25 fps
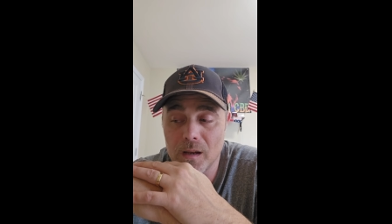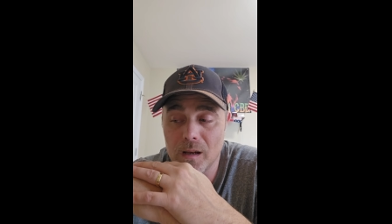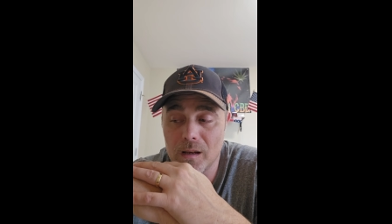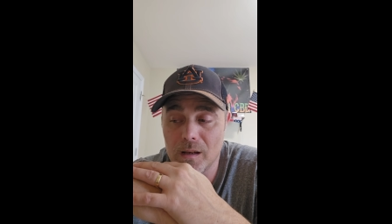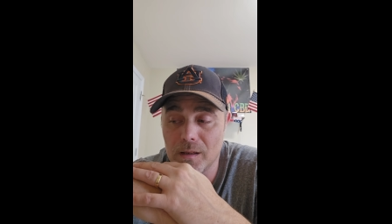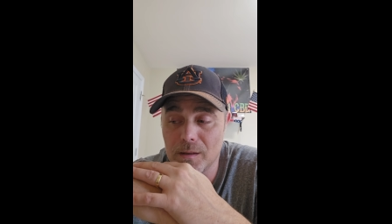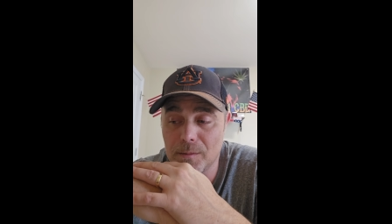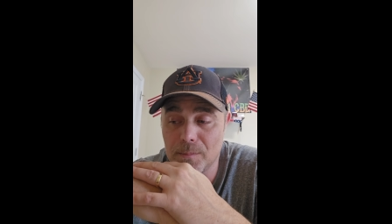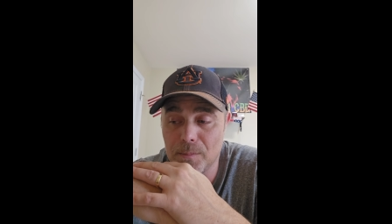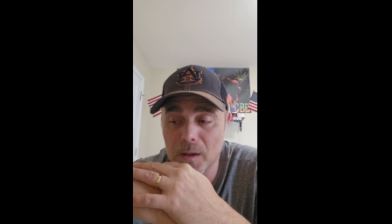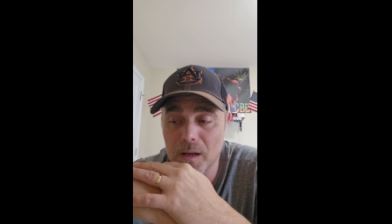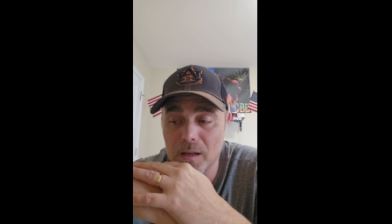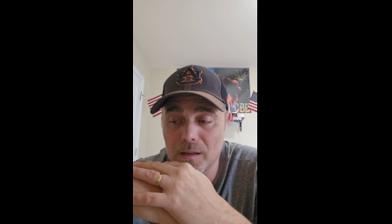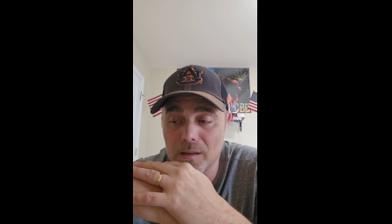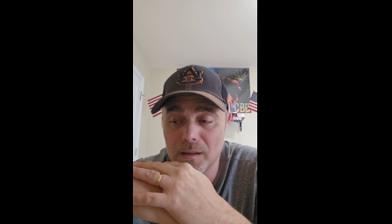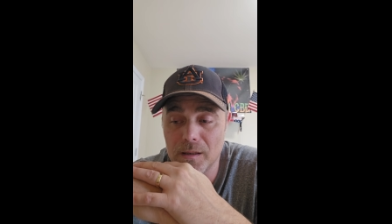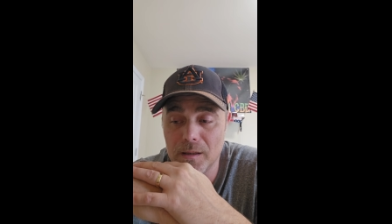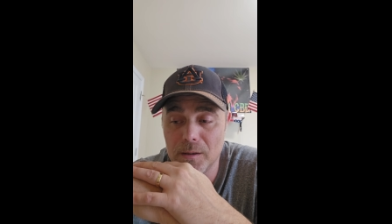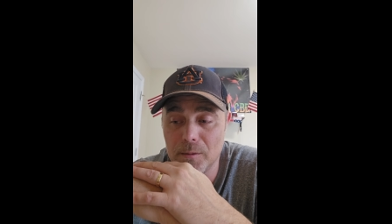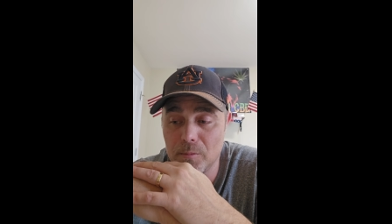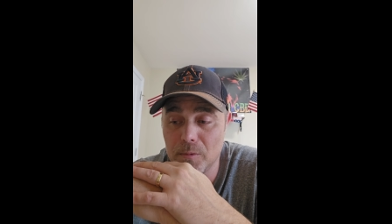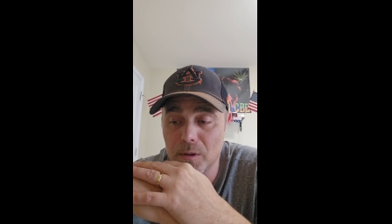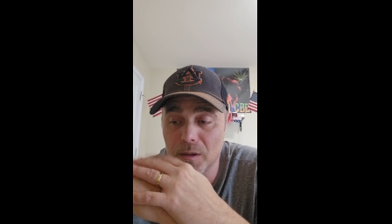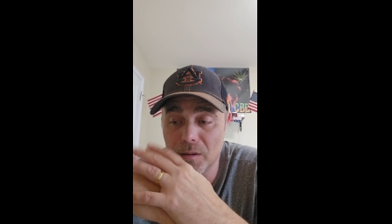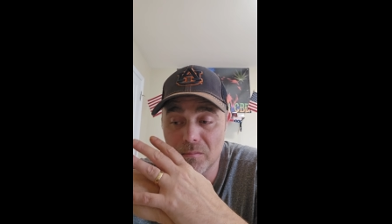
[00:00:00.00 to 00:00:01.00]
especially
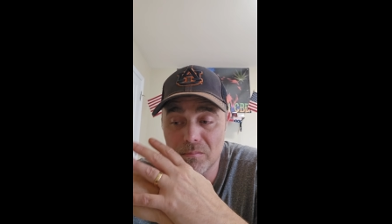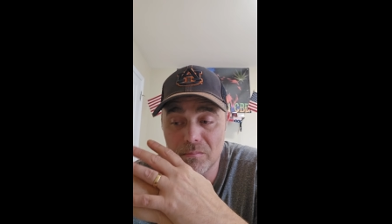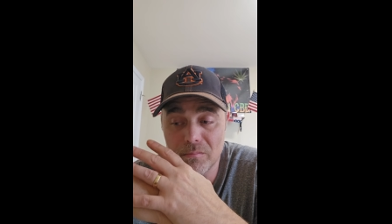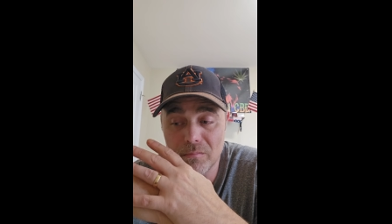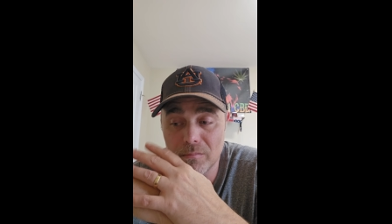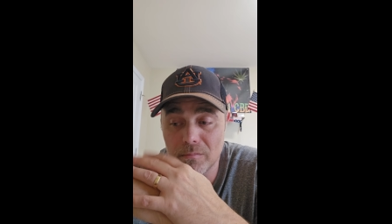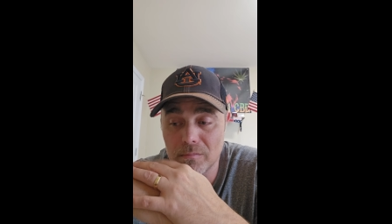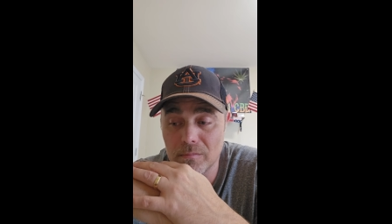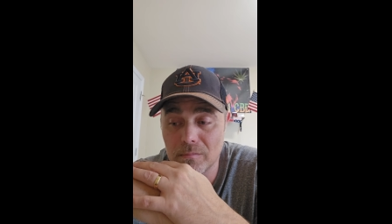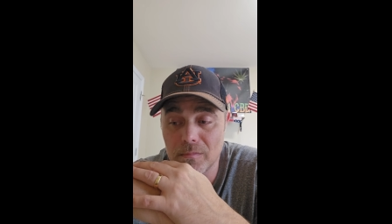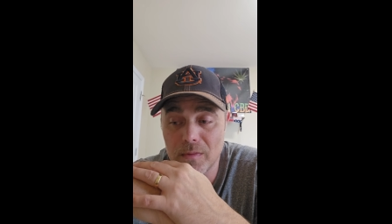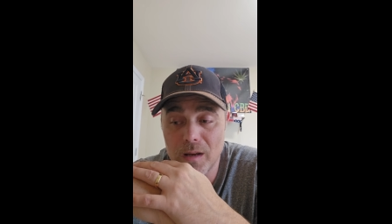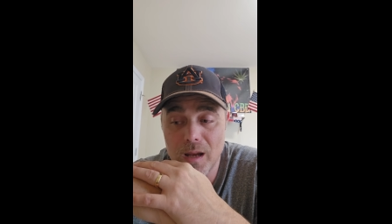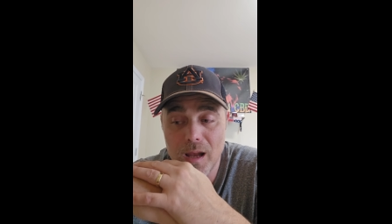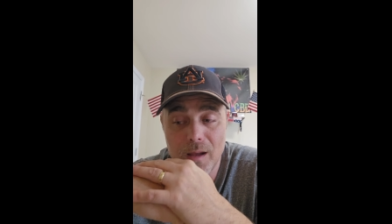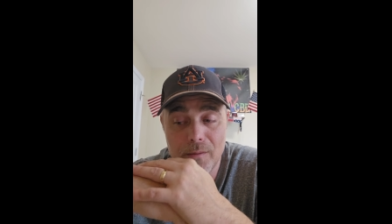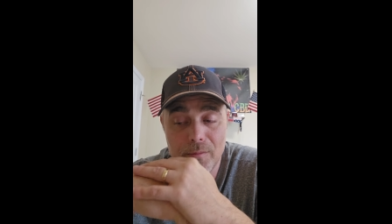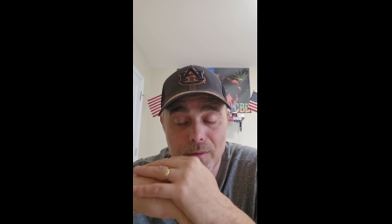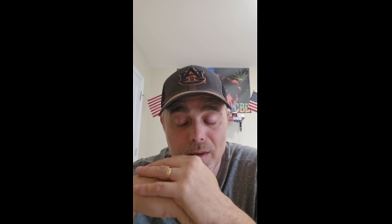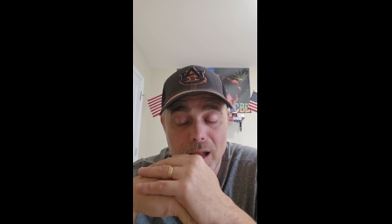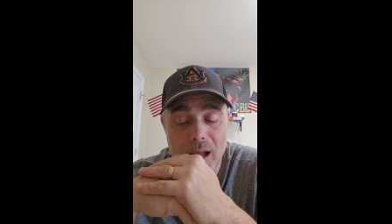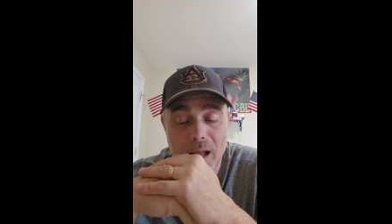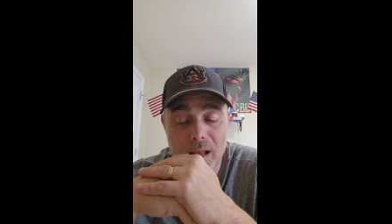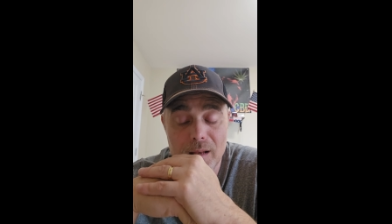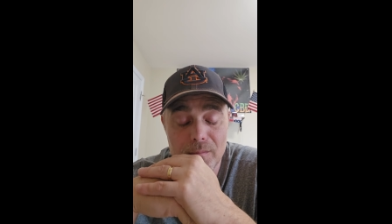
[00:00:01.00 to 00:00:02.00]
when I've
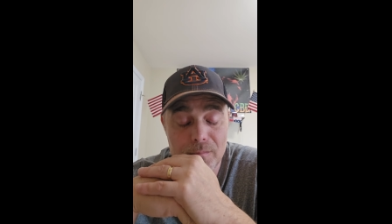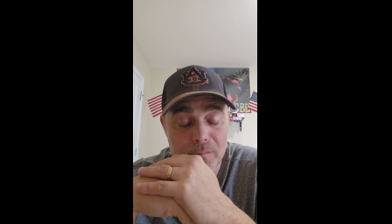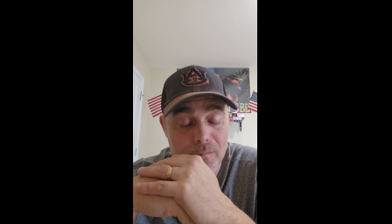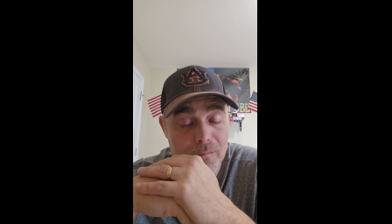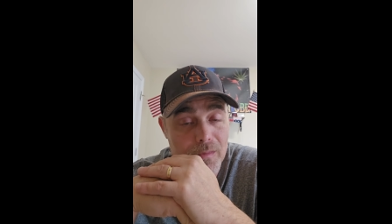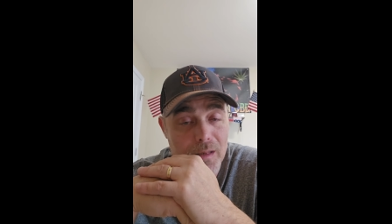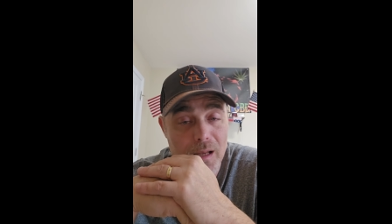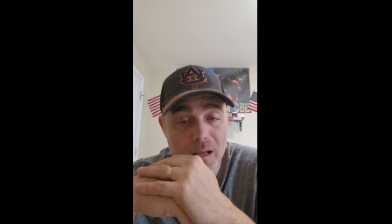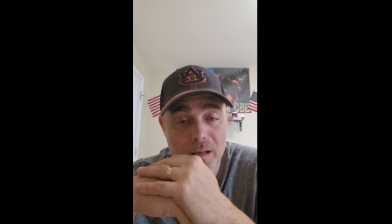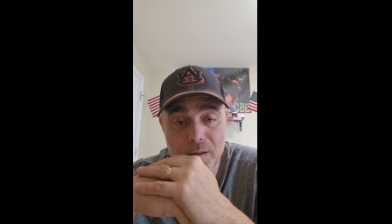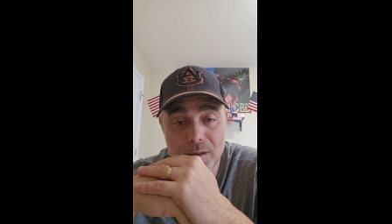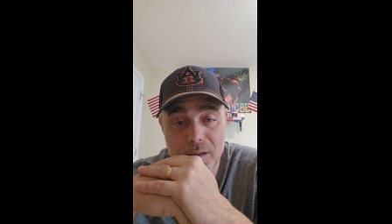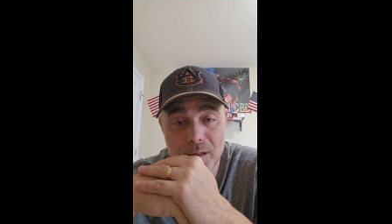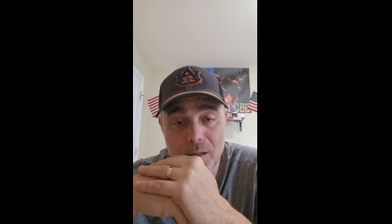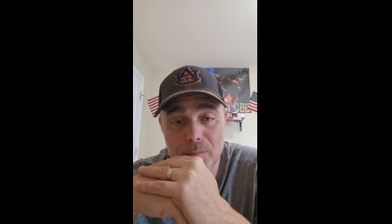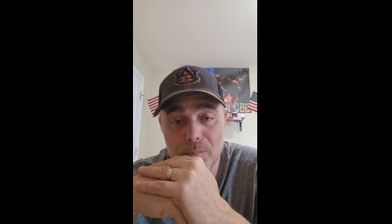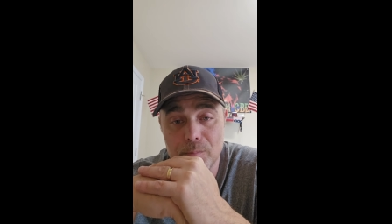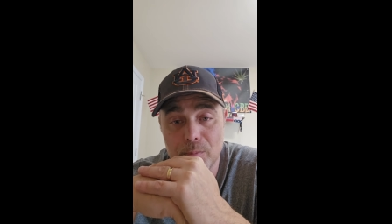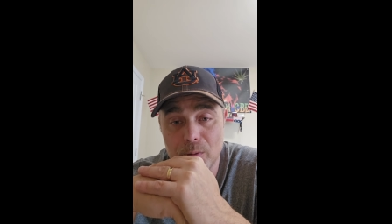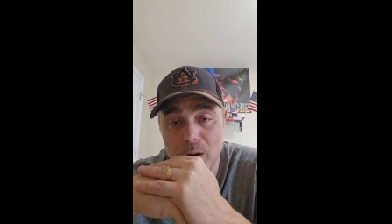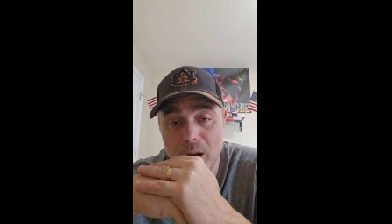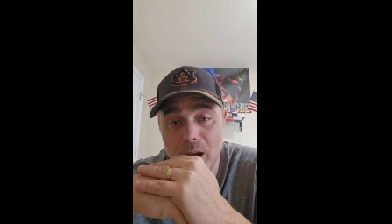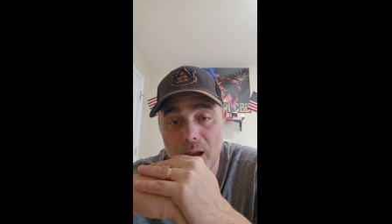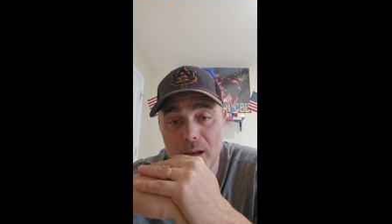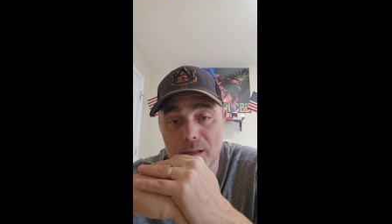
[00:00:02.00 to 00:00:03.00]
got a lot of shit
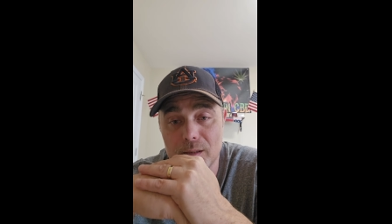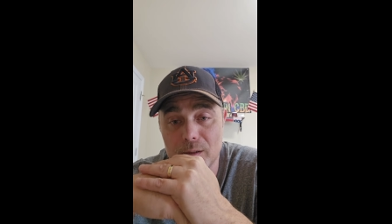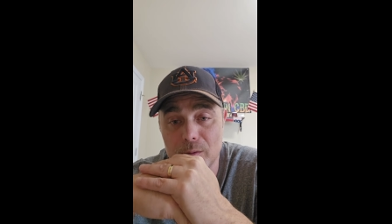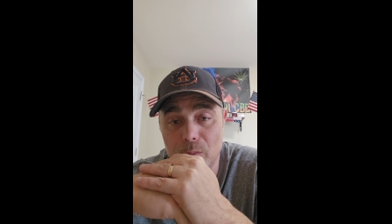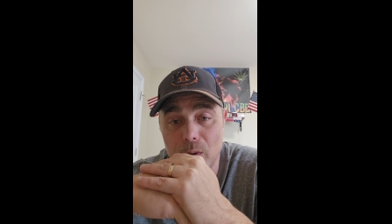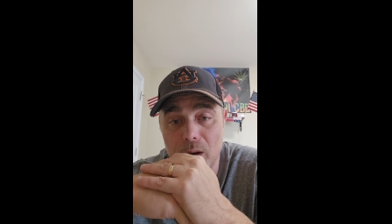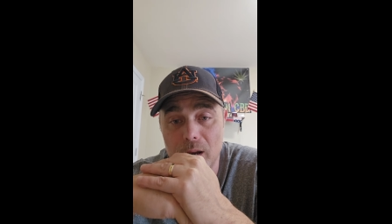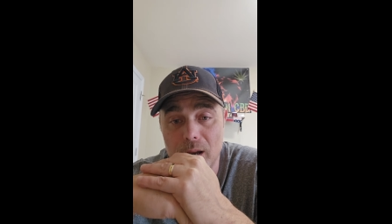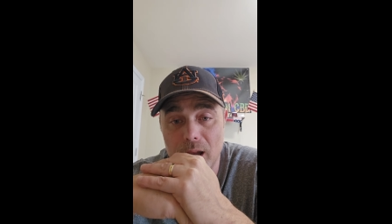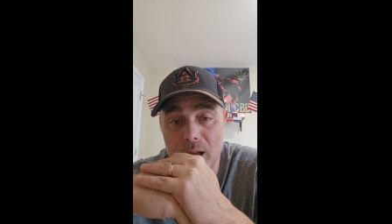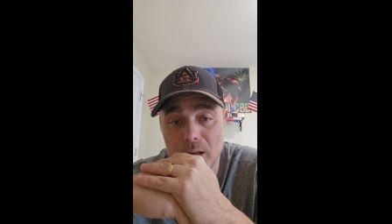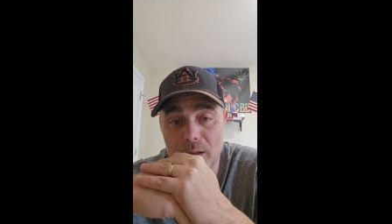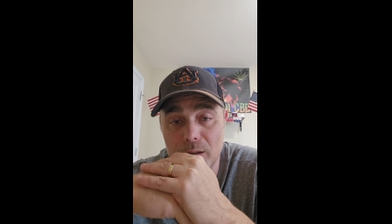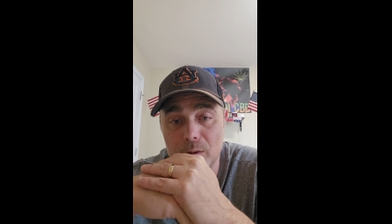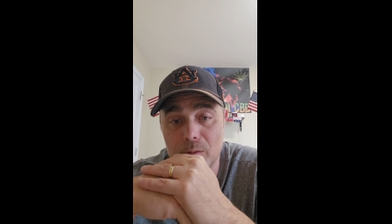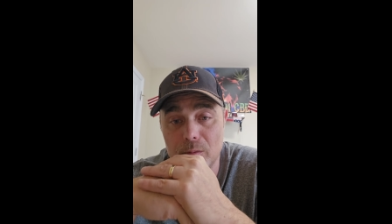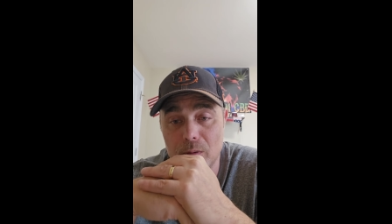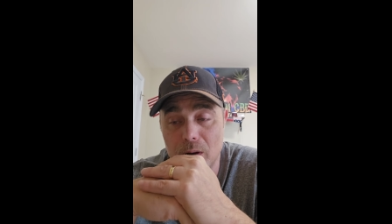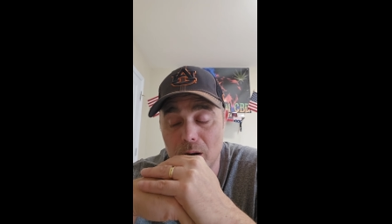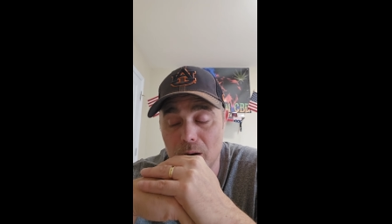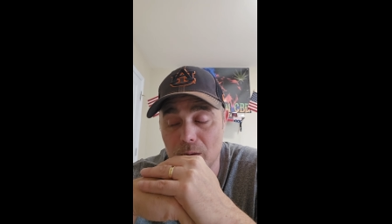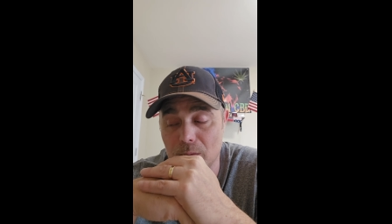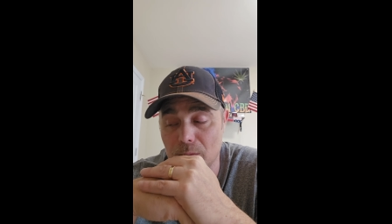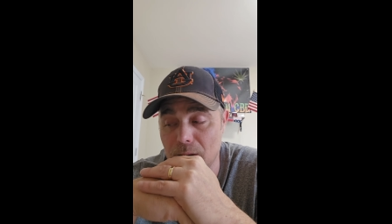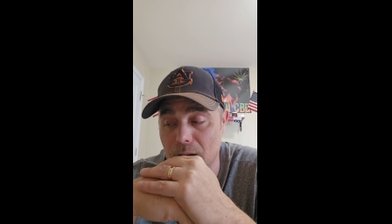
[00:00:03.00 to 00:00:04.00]
priced the way I do
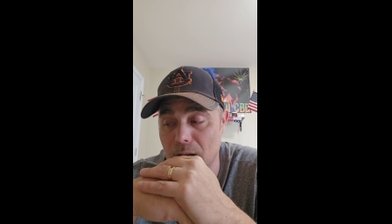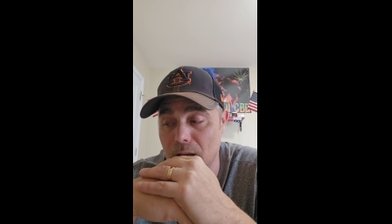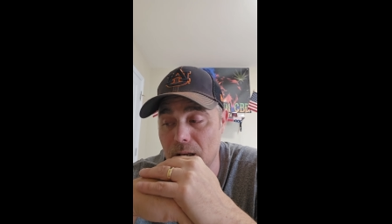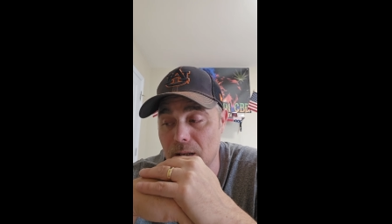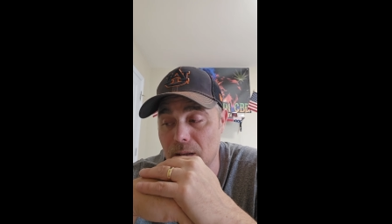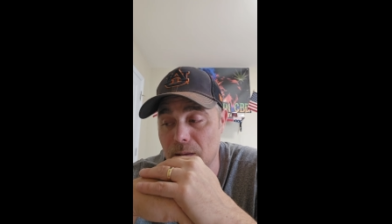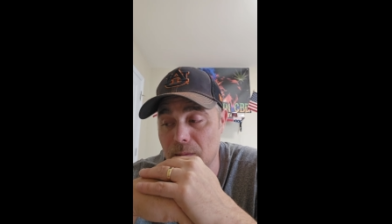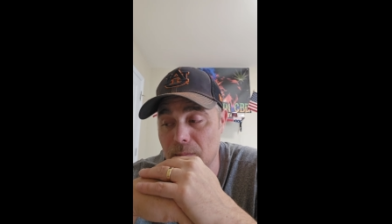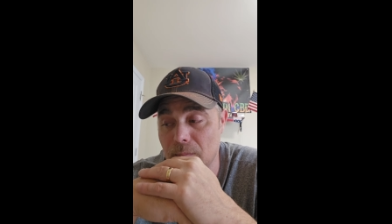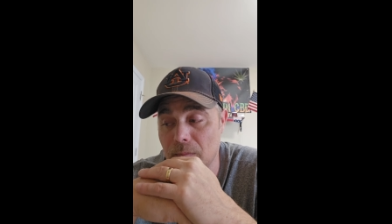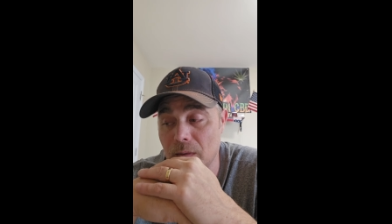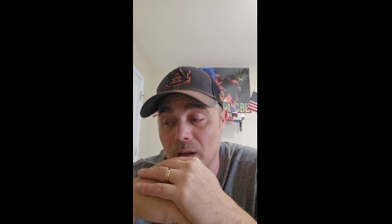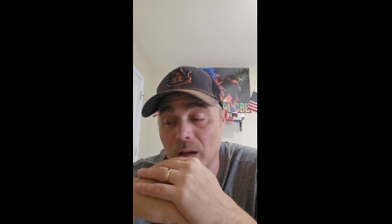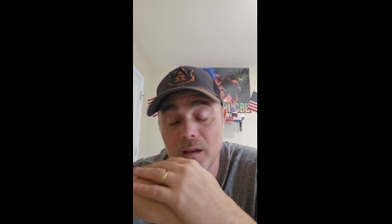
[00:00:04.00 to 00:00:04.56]
already.